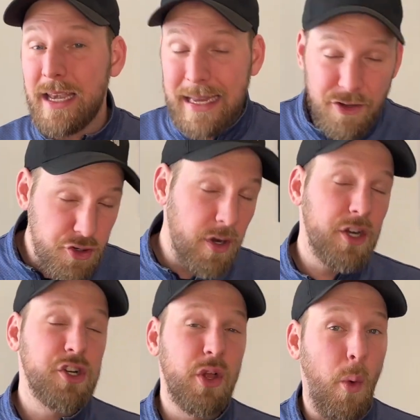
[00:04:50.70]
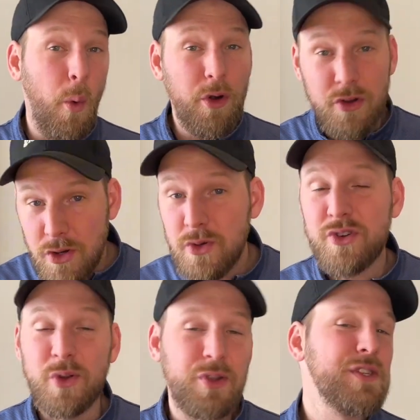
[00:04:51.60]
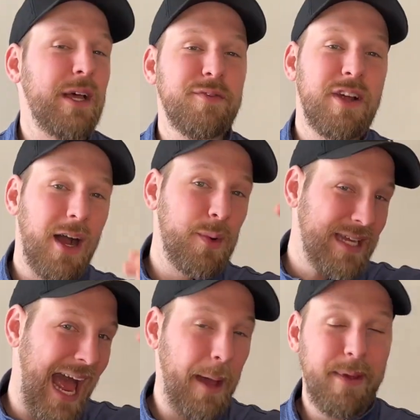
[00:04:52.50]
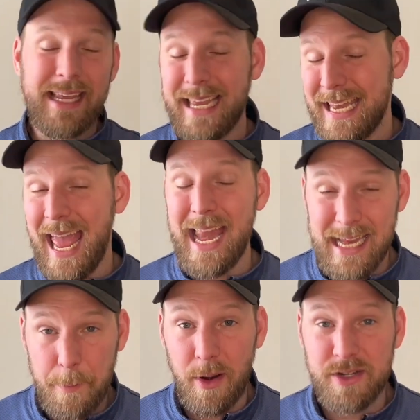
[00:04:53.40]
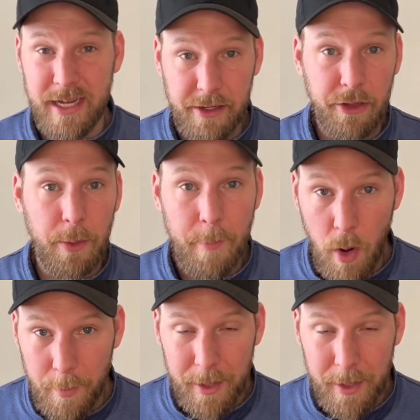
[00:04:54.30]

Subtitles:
instructional or neutral self-talk was happening in any particular moment.